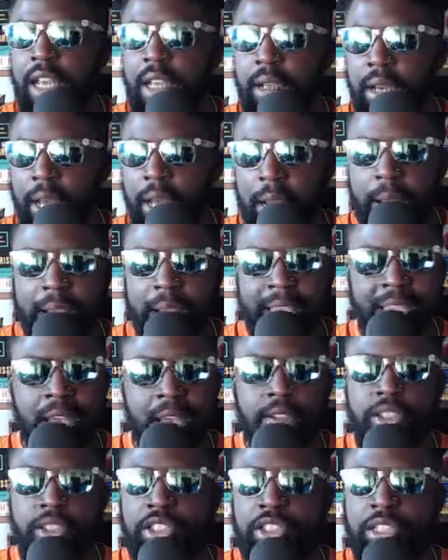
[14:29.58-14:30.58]
uh,
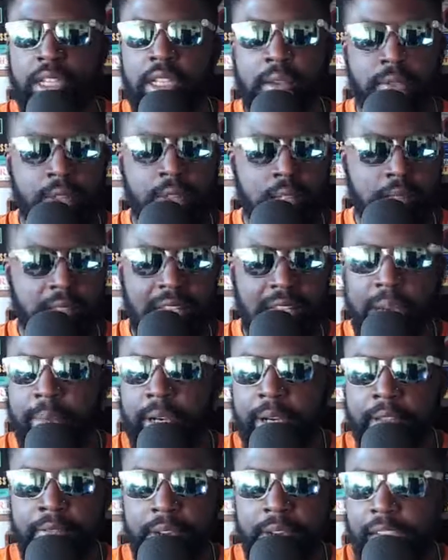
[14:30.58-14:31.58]
accounts such as a, a,
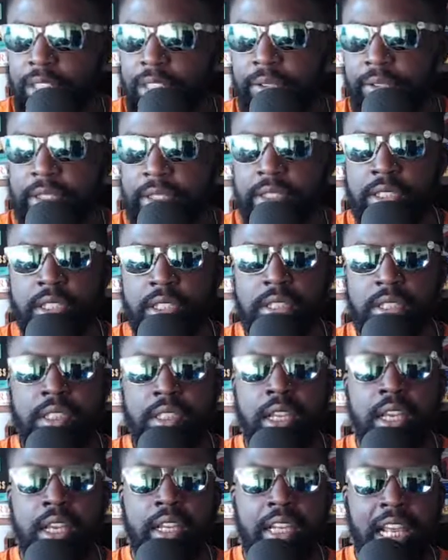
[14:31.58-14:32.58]
celebrity Vice, for instance,
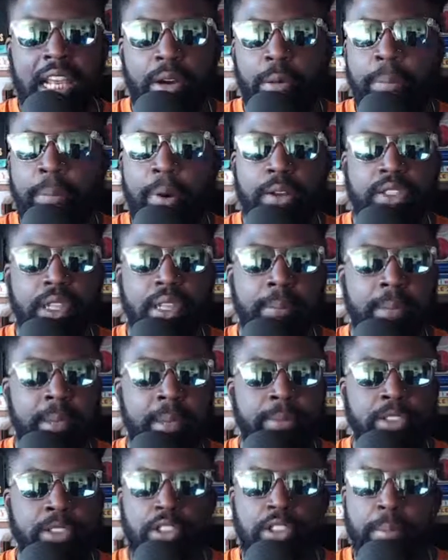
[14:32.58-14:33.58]
that will post up
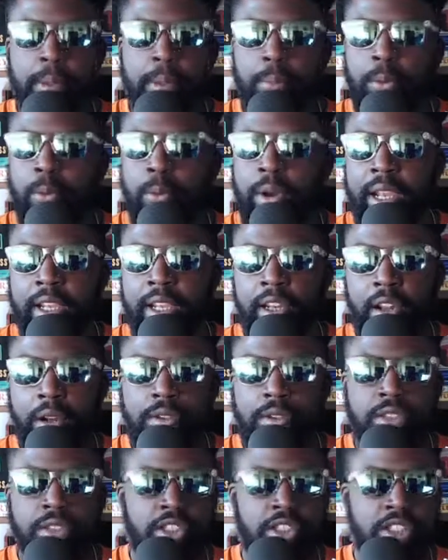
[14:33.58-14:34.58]
images of people wearing
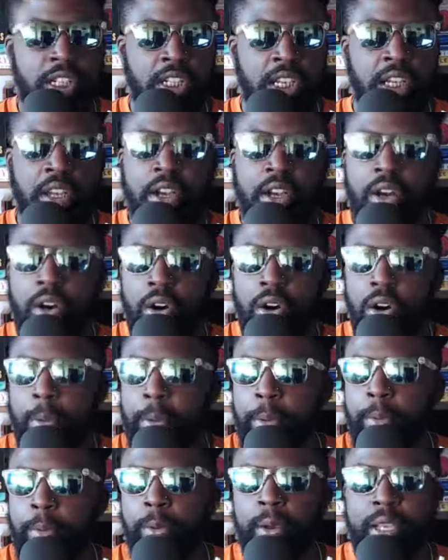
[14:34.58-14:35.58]
clothes and shit or
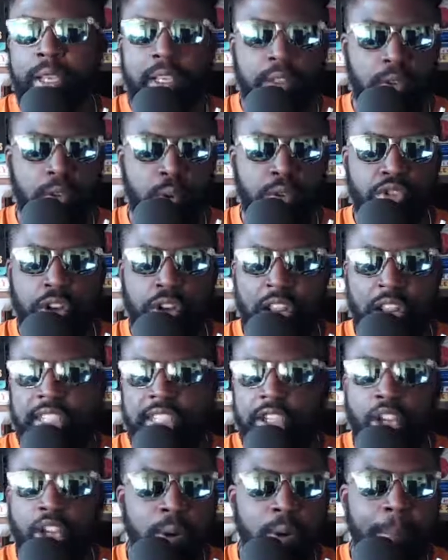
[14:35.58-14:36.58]
people wearing cool trainers.
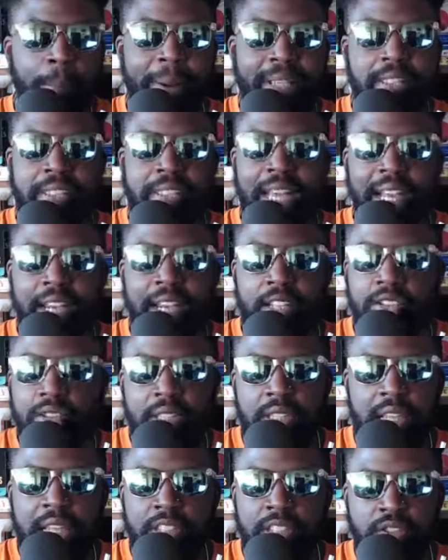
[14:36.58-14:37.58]
And no one bats an eyelid. It's not
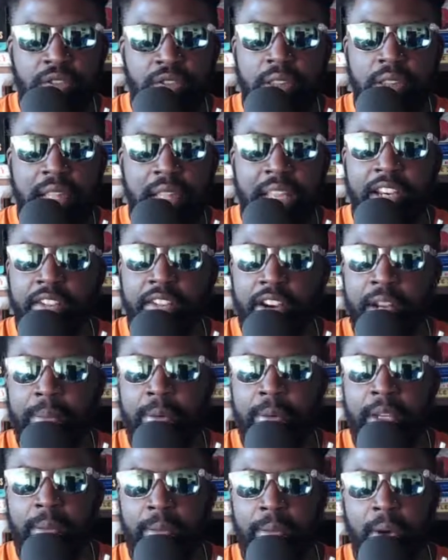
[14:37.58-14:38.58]
that it's not that
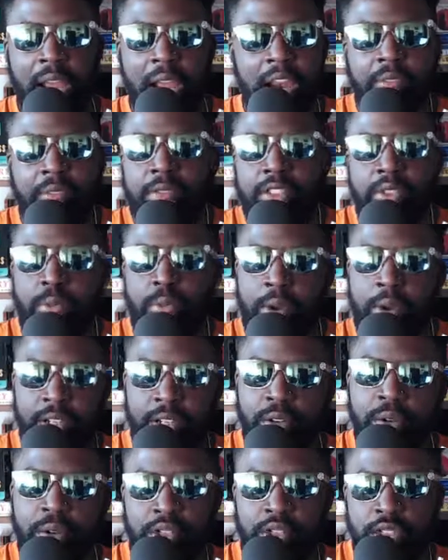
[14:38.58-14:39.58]
incredible anymore. Everyone's wearing
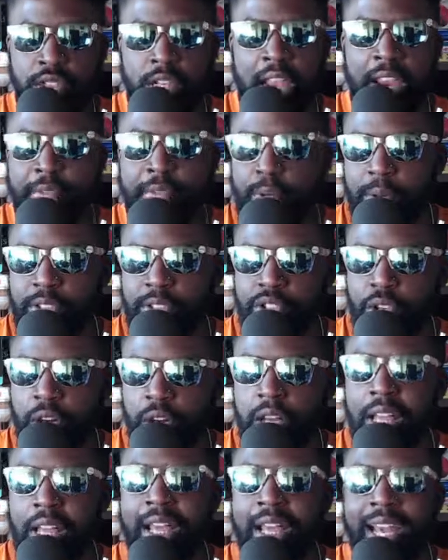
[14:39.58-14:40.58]
cool shit. Everyone's
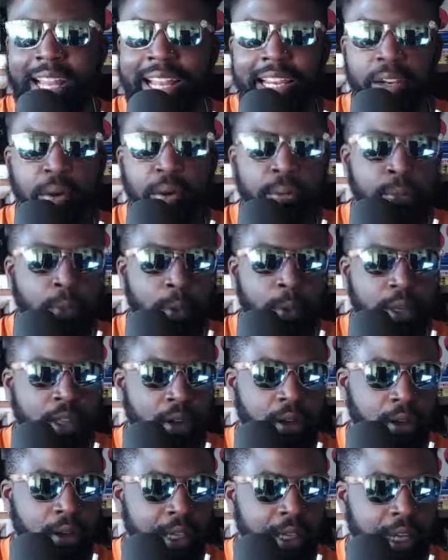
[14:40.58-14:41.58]
got a little 14
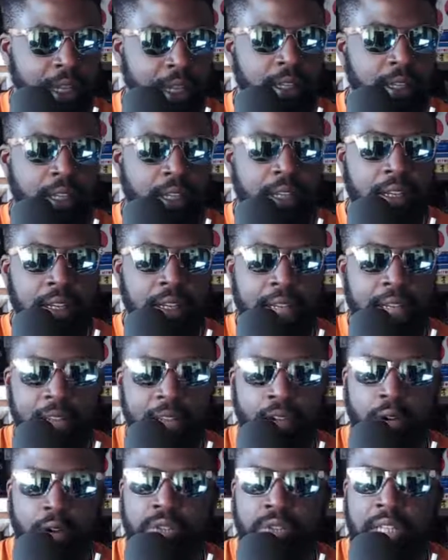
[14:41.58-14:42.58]
year old kid that
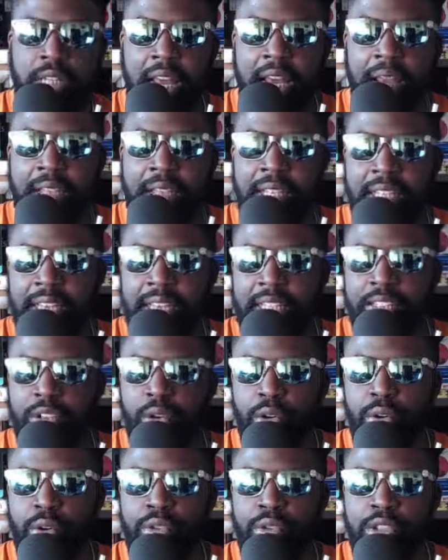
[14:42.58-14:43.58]
goes out and gets
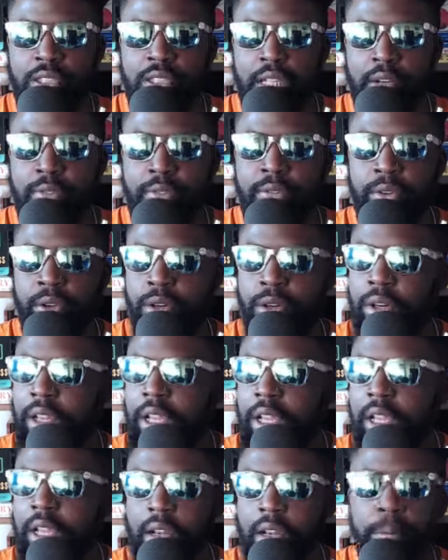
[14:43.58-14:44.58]
cool stuff or
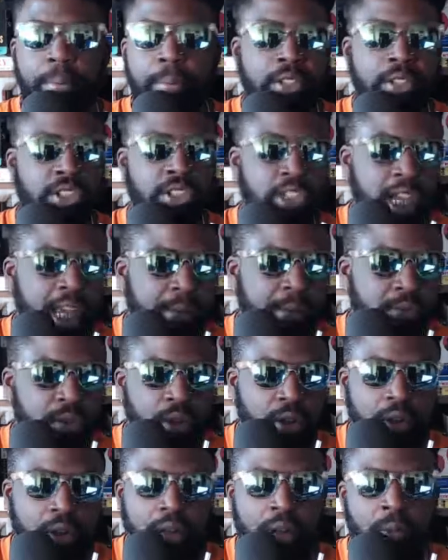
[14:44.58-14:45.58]
LeBron James
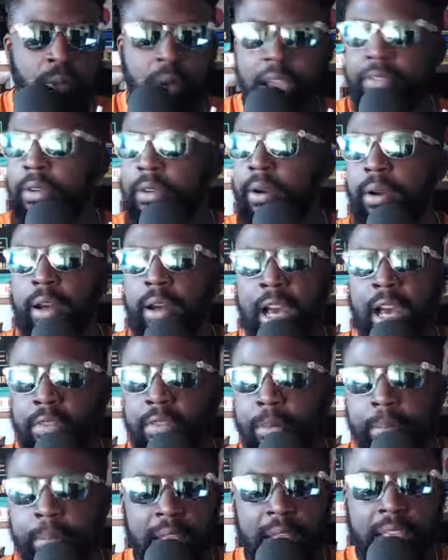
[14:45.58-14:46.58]
or whatever other
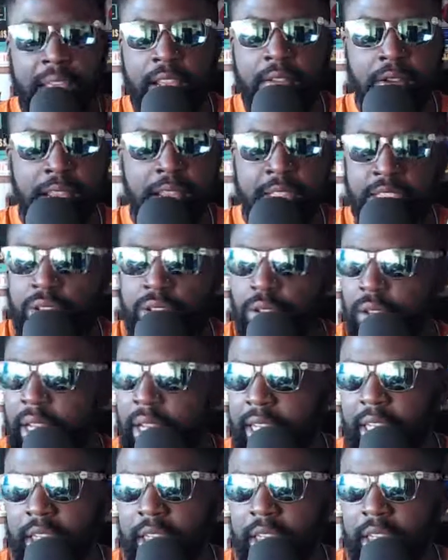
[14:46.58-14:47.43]
player it is or like